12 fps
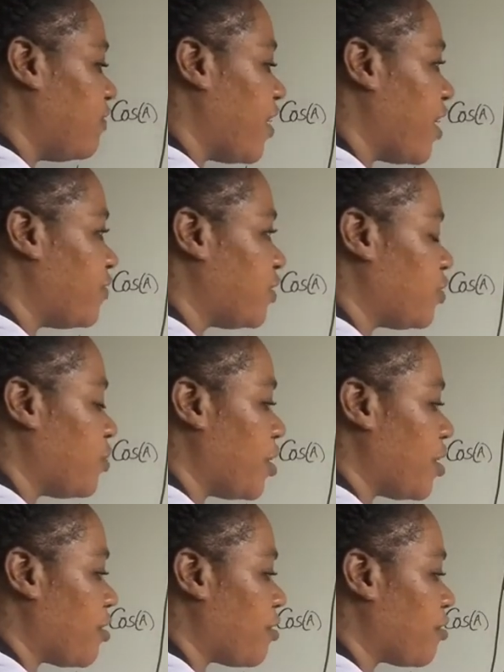5
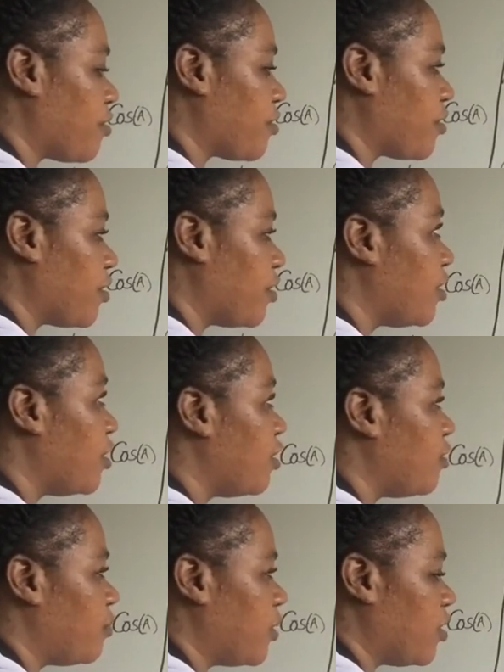square
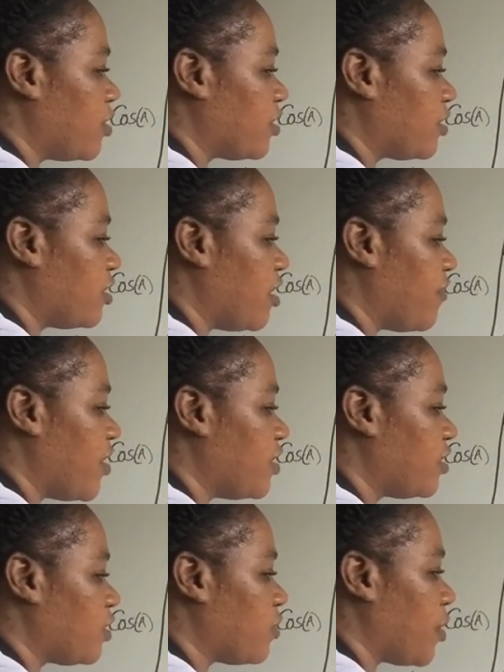plus
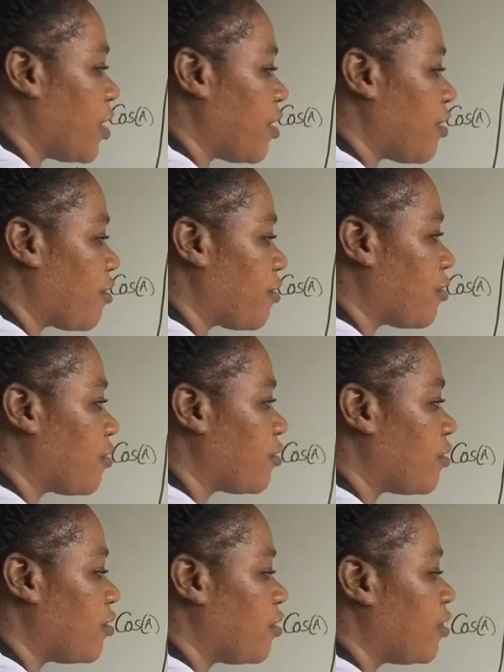7 square,
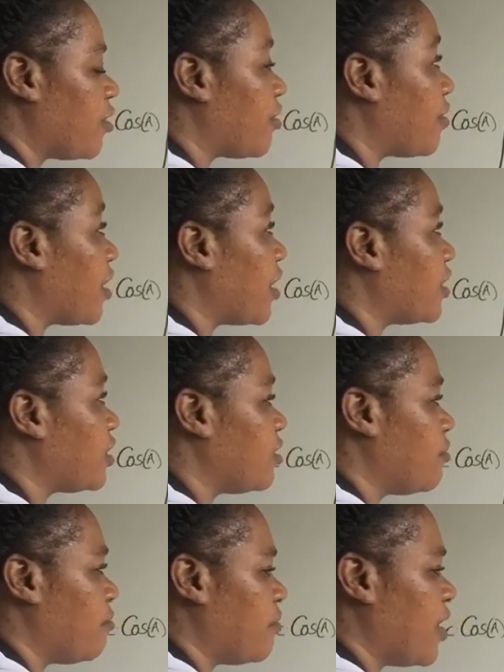right,
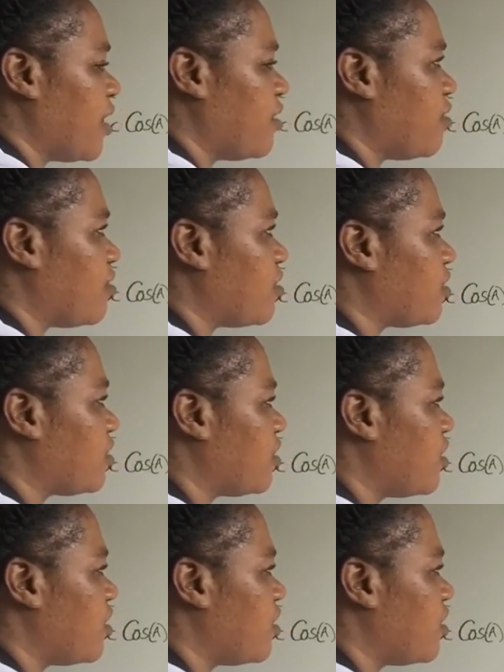minus